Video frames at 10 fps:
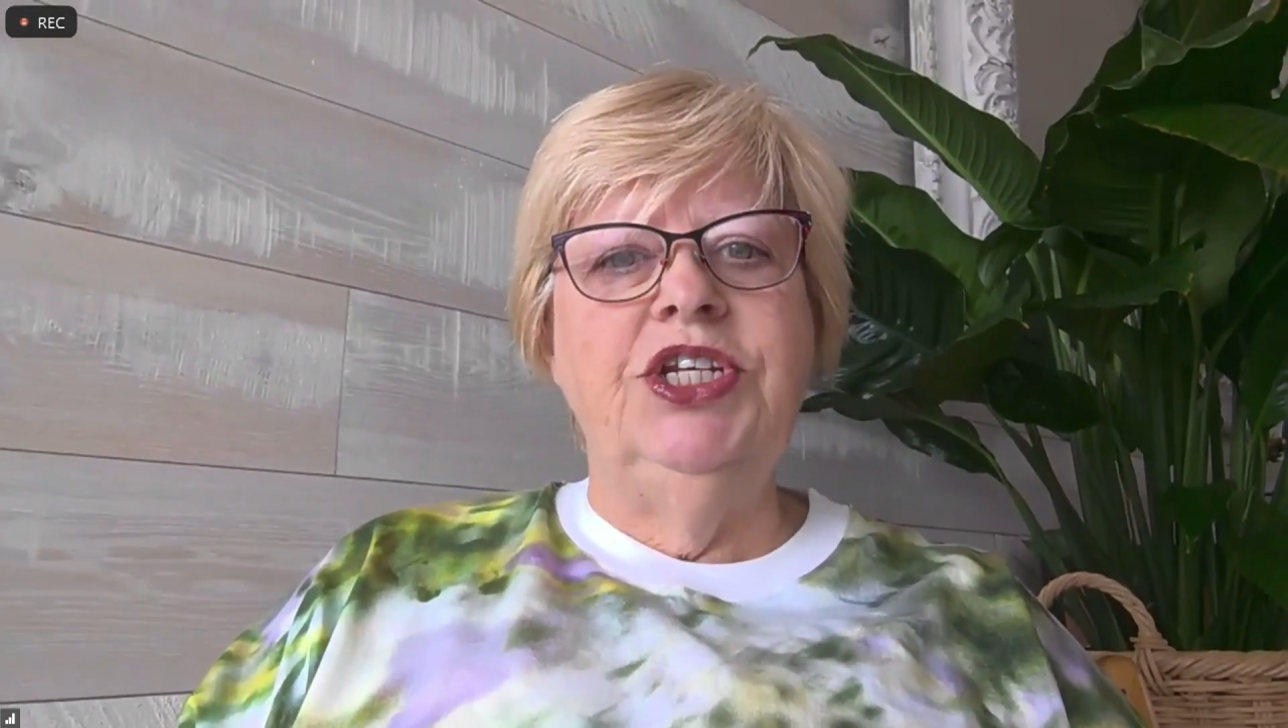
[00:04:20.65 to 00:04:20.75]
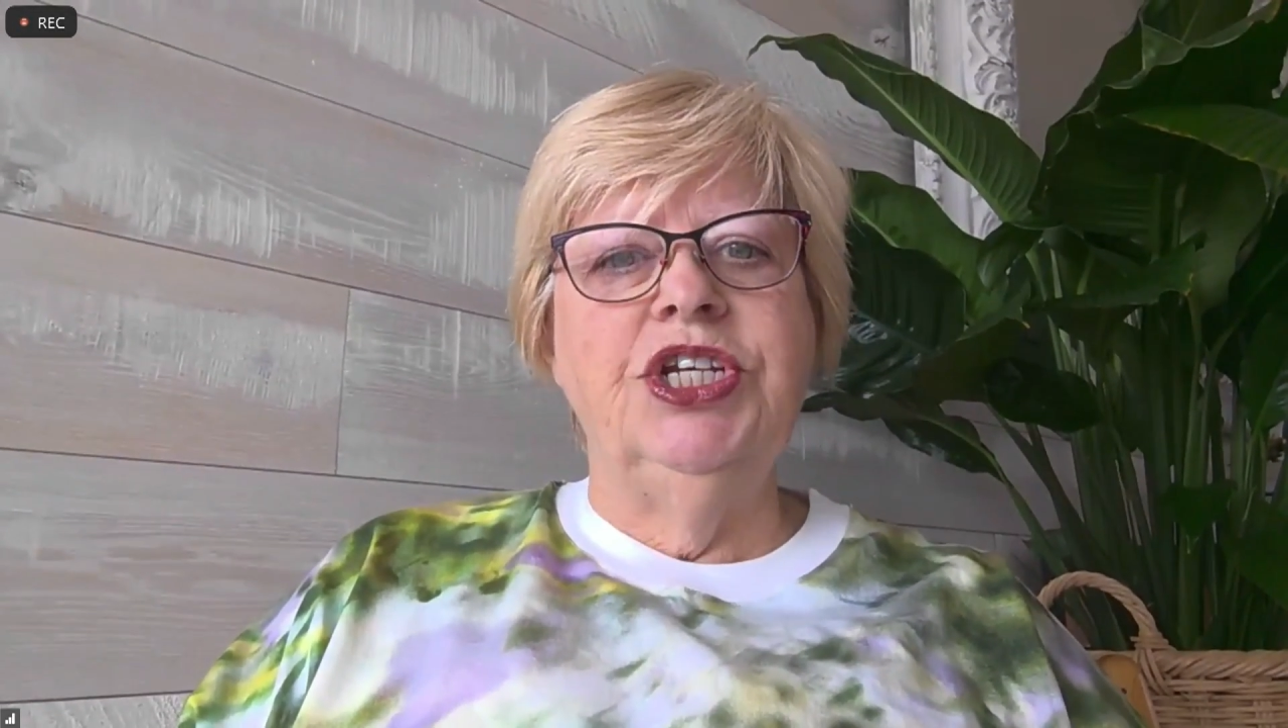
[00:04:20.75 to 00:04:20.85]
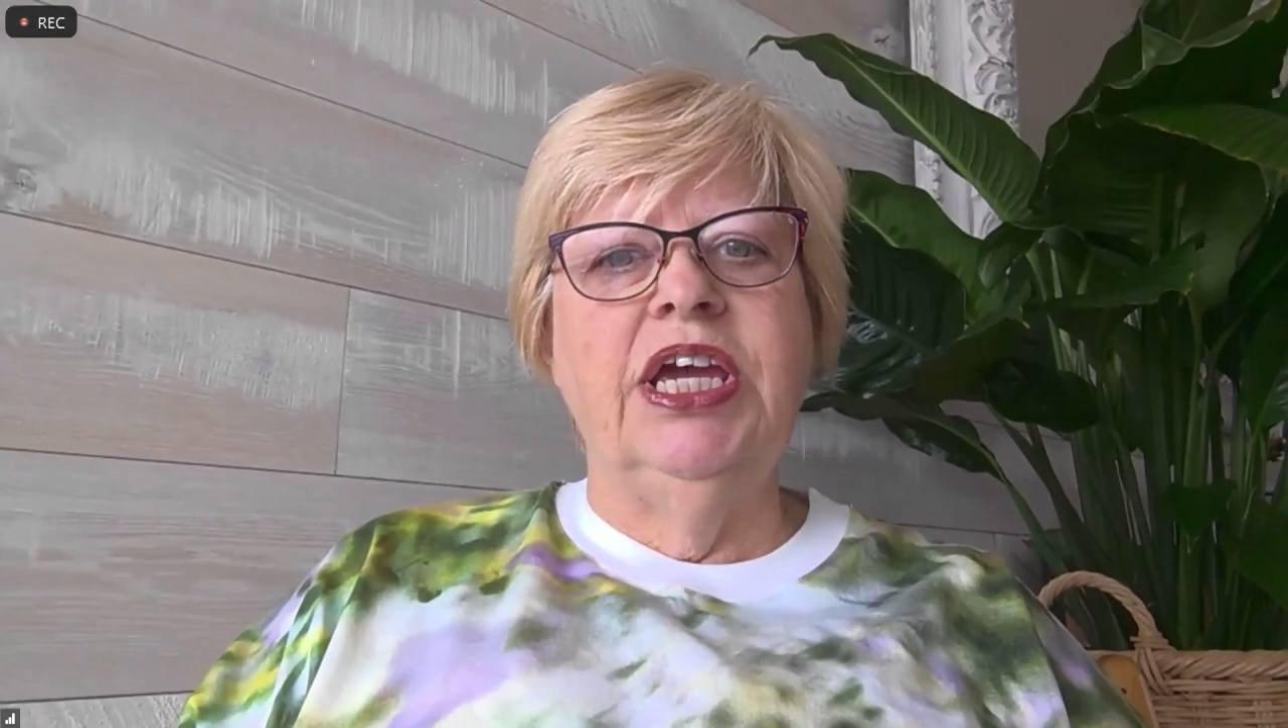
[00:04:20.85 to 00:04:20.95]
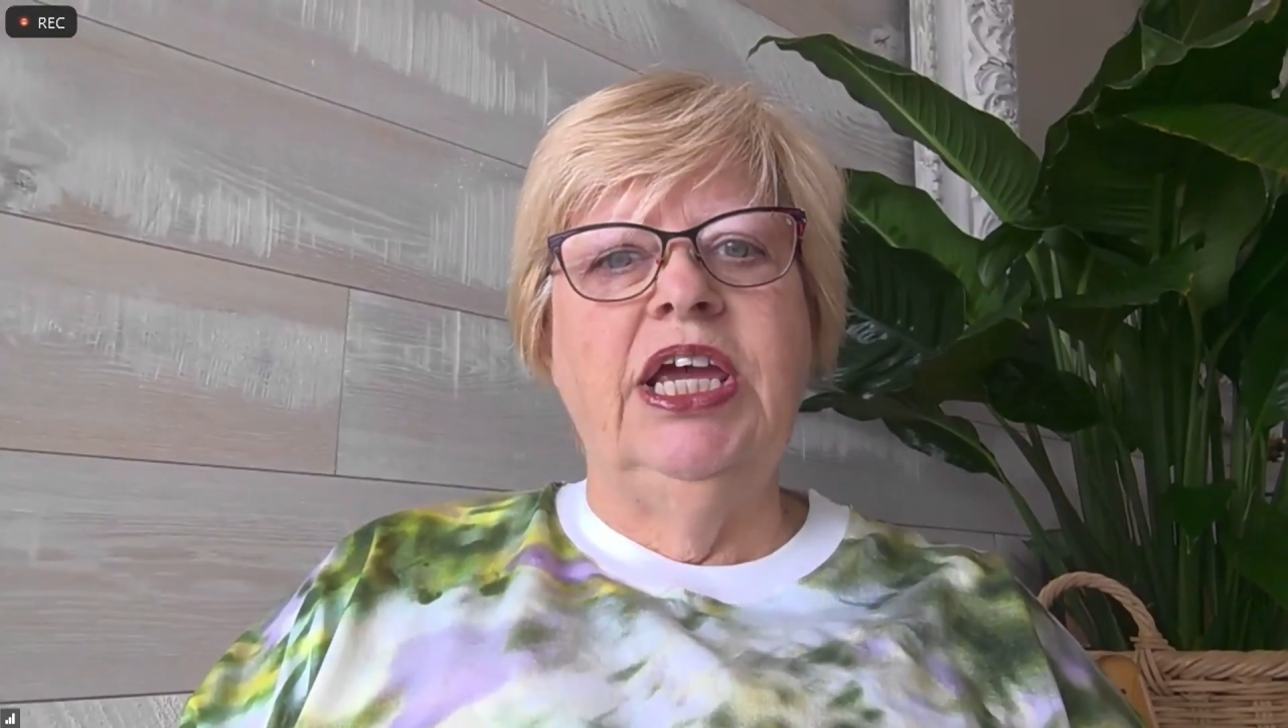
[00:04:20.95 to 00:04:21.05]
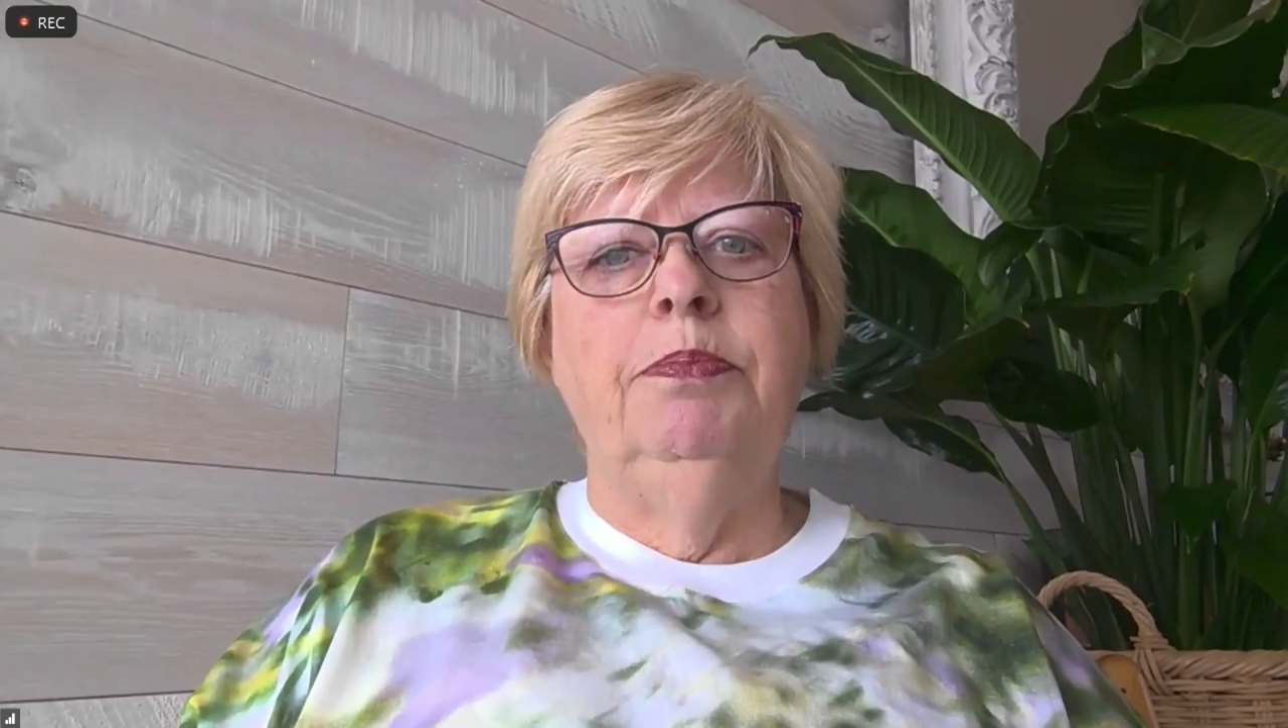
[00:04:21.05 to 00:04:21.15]
to
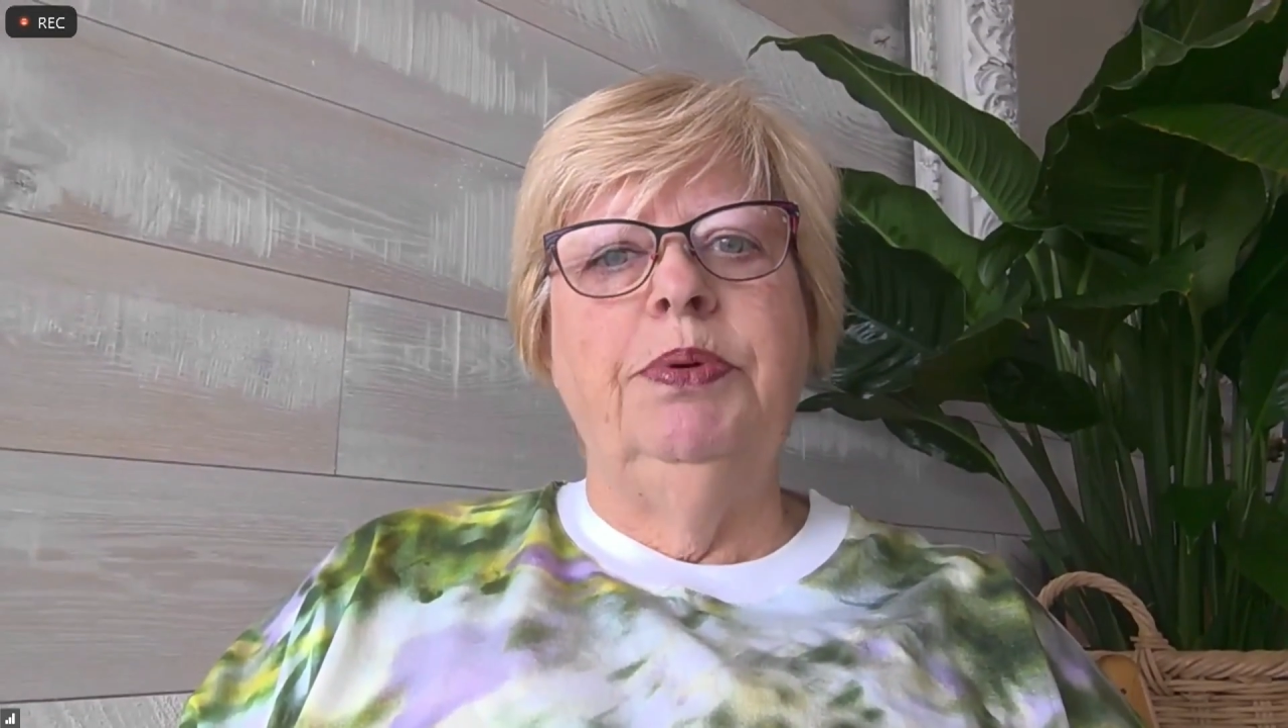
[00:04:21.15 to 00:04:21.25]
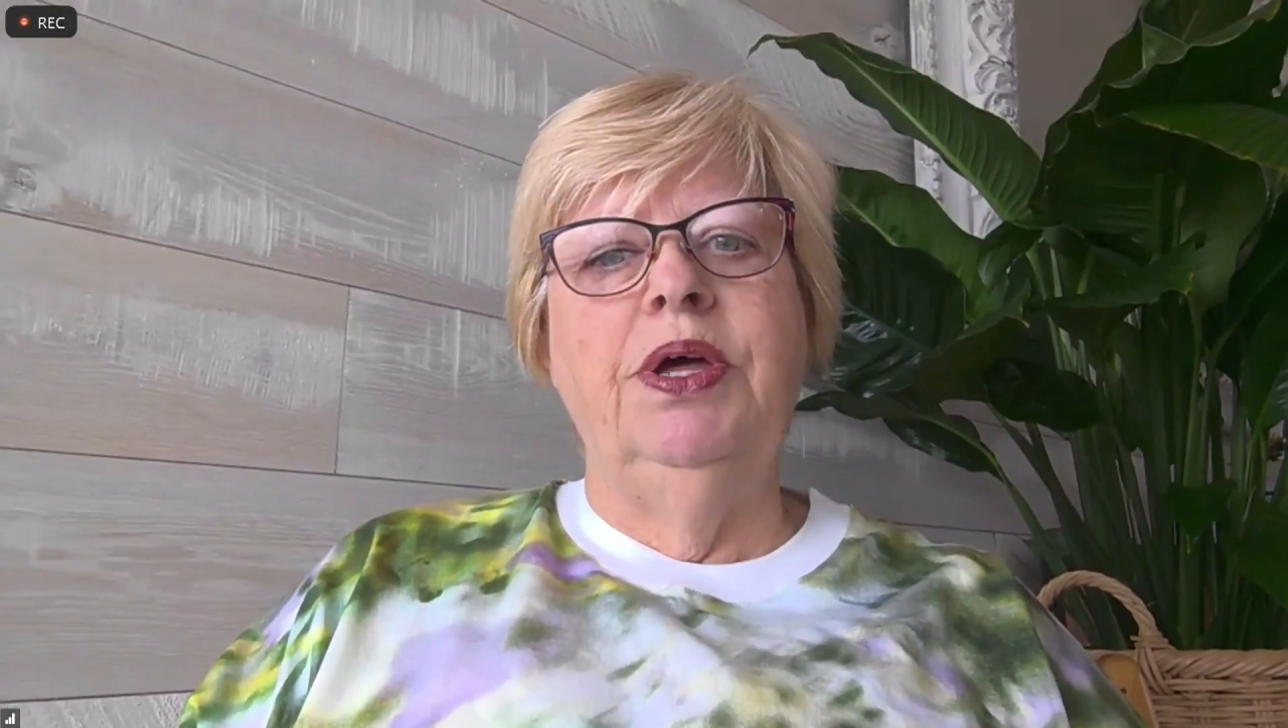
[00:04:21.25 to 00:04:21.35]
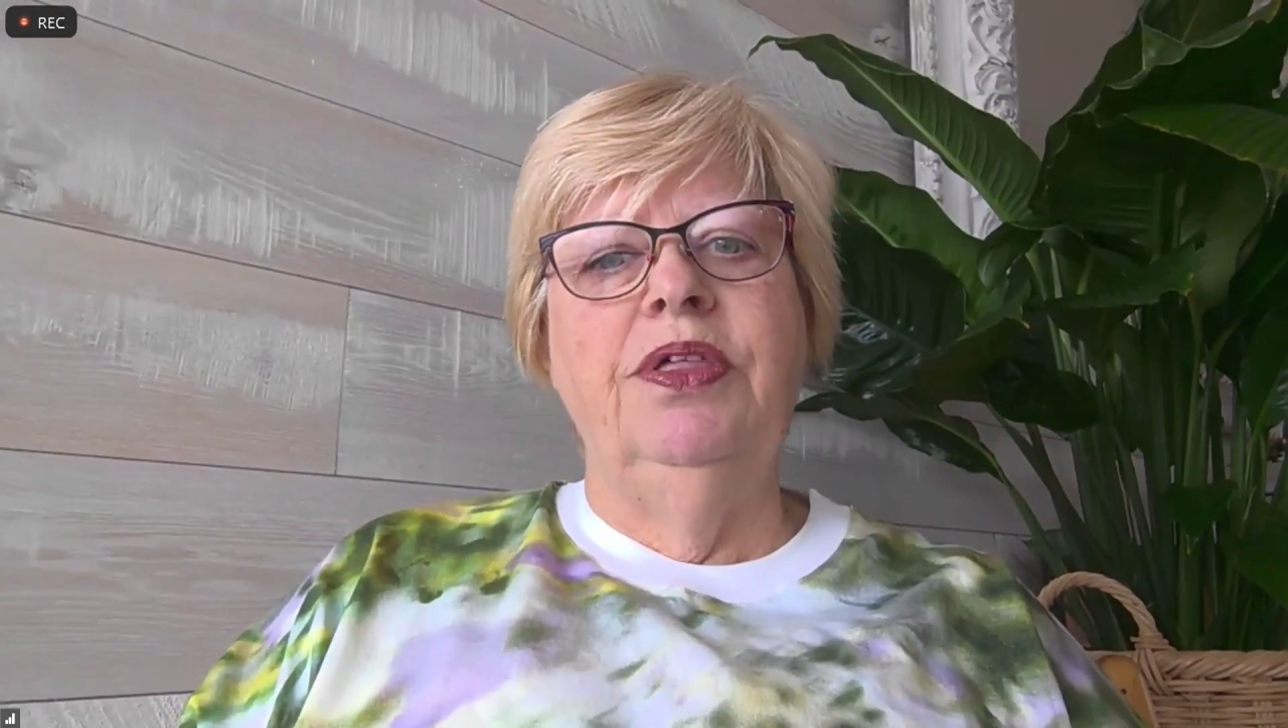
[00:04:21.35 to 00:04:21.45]
keep